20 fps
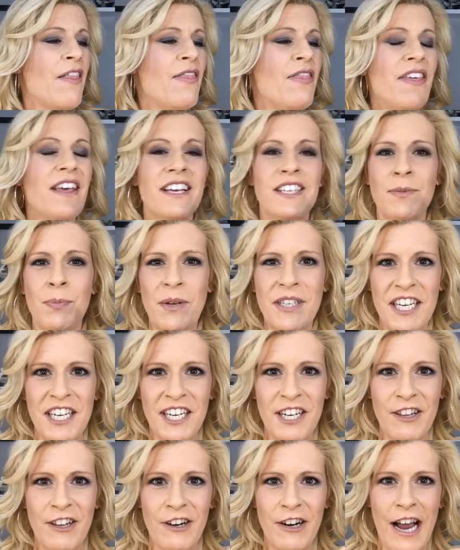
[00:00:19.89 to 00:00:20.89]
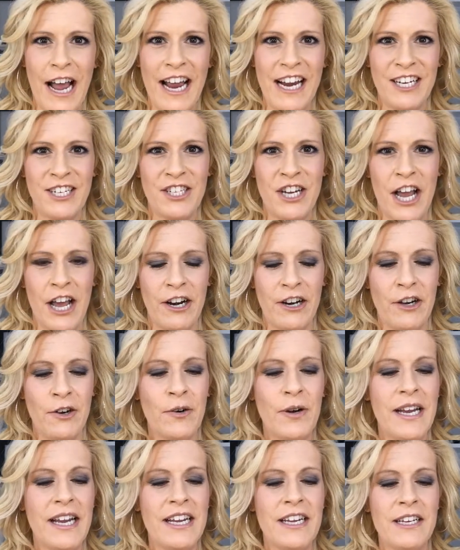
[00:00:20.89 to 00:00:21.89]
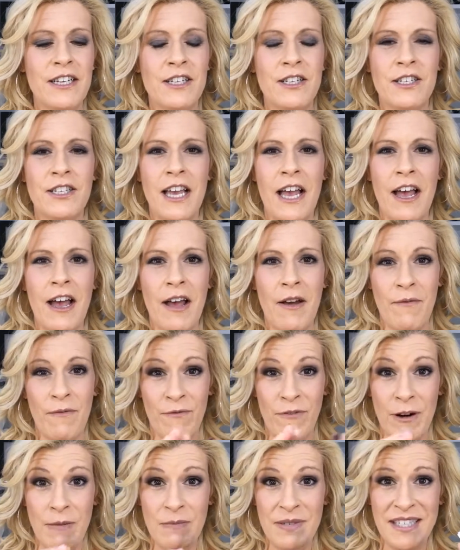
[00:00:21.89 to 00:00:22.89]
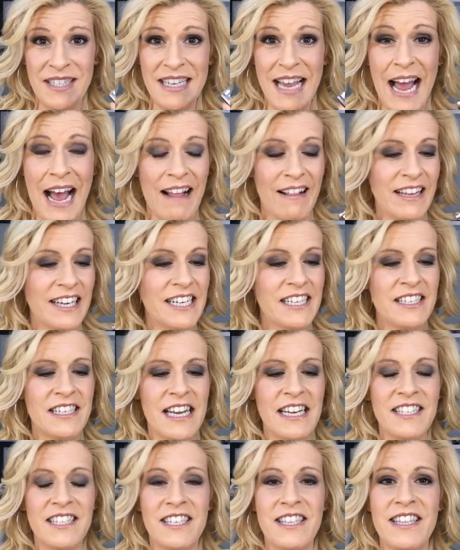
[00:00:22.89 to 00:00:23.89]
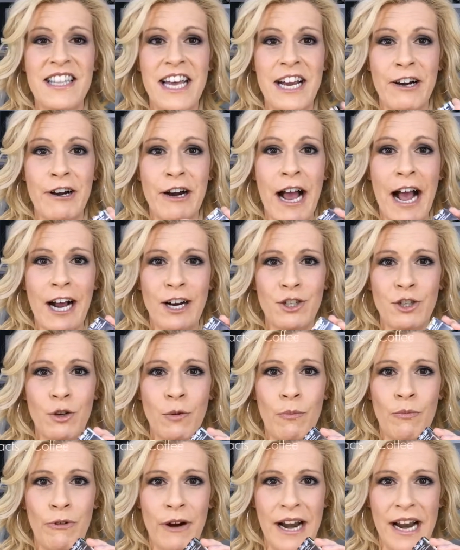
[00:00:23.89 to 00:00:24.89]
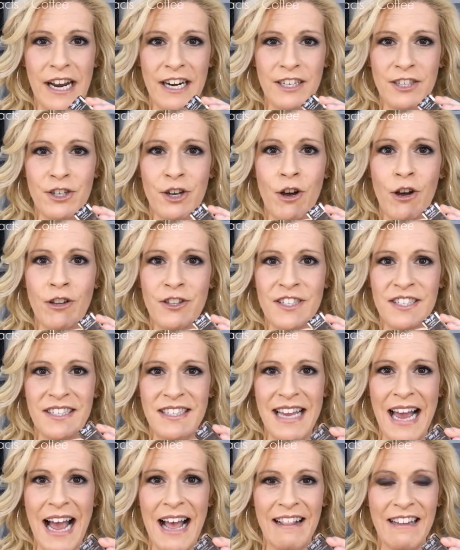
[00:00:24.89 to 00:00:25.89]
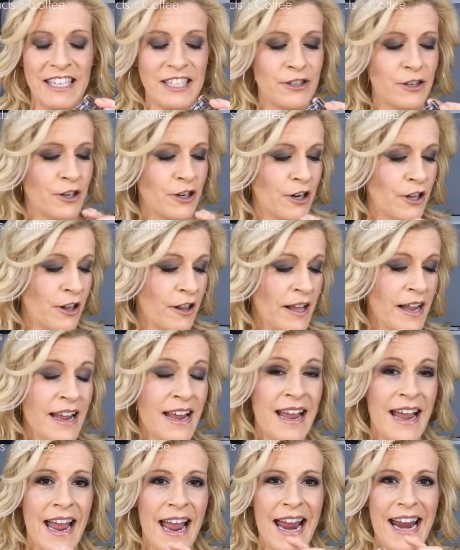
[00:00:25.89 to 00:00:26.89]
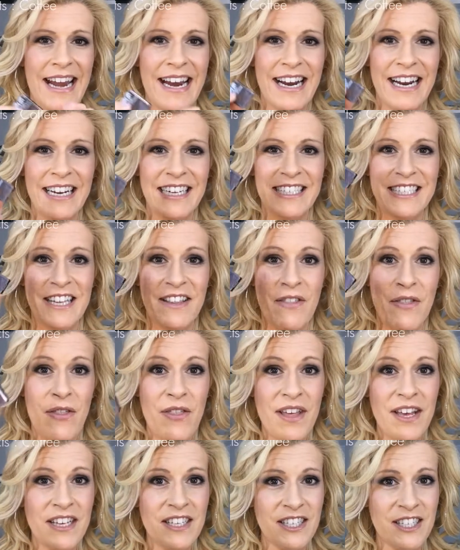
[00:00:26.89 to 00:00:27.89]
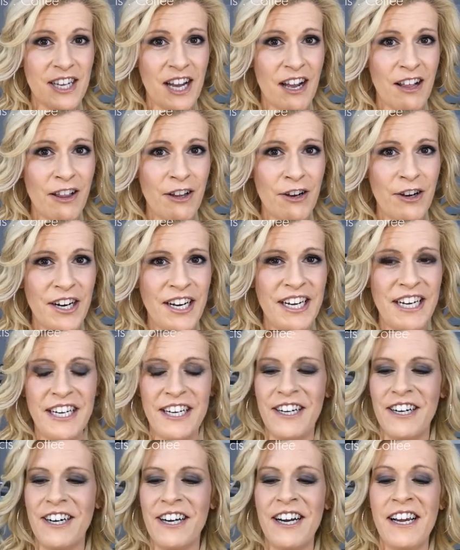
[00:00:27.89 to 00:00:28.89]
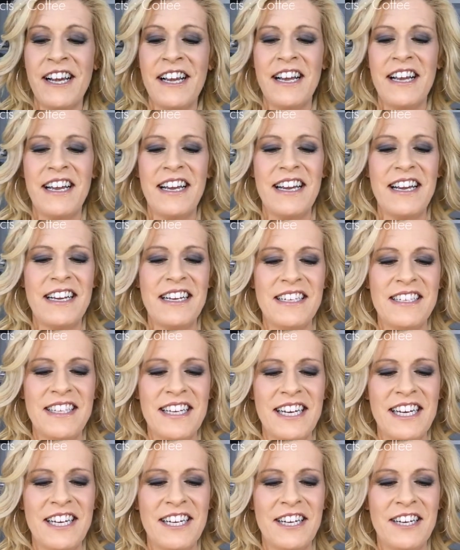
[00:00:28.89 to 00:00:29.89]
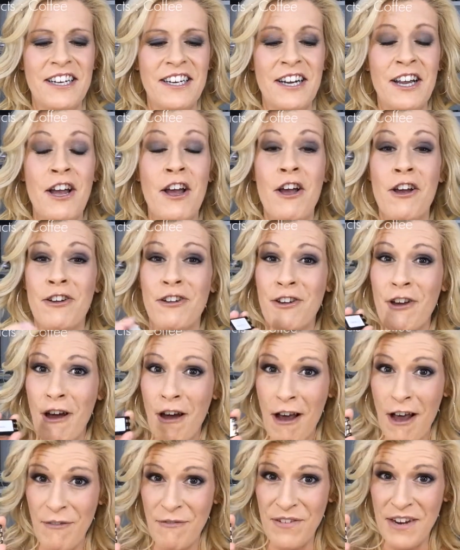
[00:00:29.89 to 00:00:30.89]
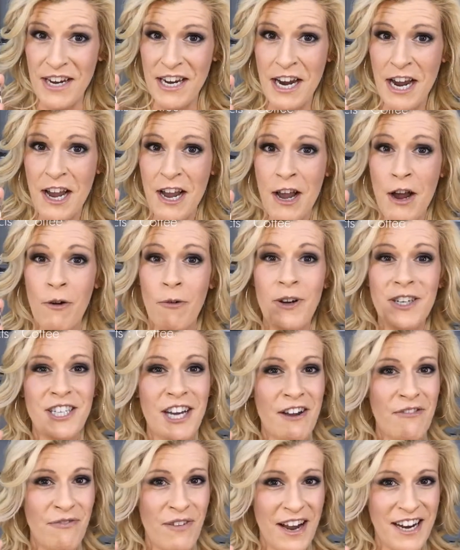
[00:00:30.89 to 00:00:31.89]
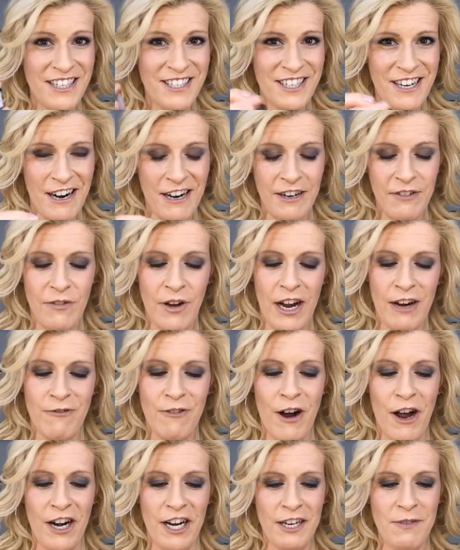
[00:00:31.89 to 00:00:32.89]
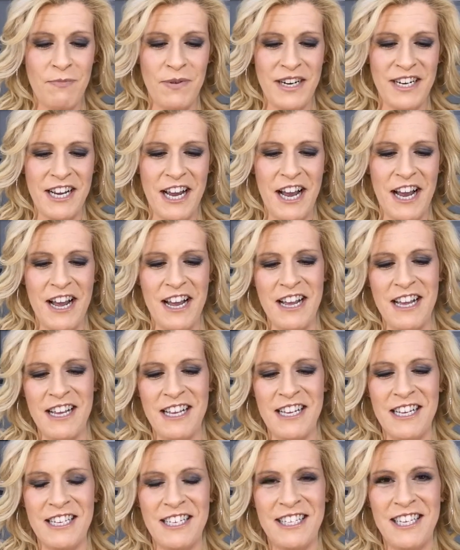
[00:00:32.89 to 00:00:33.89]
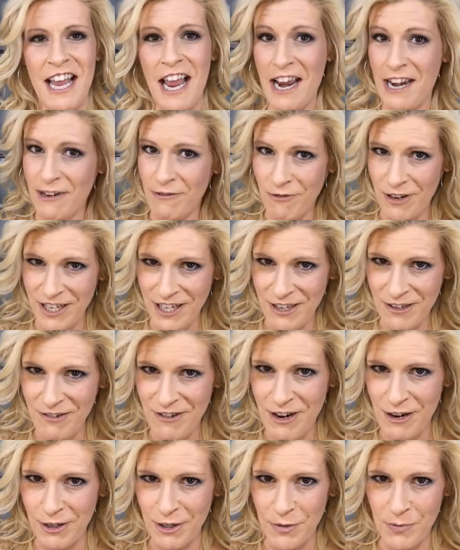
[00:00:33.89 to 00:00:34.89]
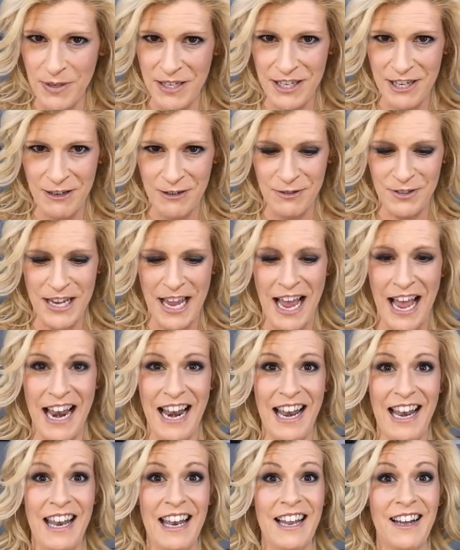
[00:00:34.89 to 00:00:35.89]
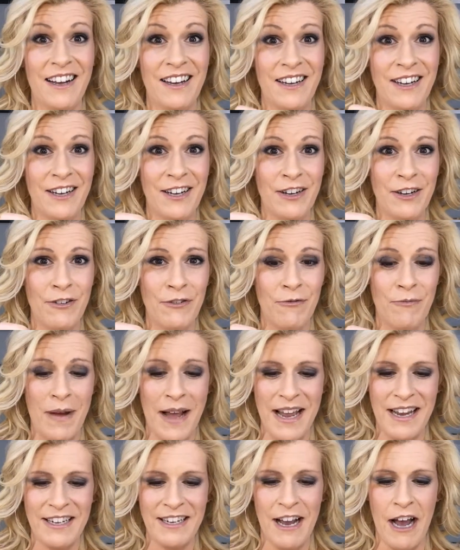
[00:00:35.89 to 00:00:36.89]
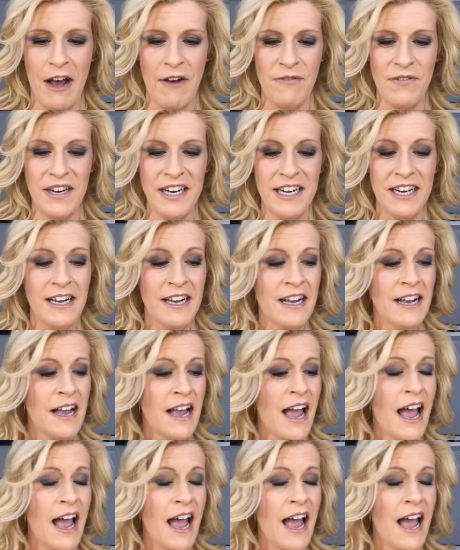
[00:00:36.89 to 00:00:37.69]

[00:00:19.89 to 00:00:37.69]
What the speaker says: This particular eyeshadow is from Sally's. It's their actual brand called Sally Girl. And this color here is in coffee, which I find kind of ironic because anyone who knows me knows I love my coffee.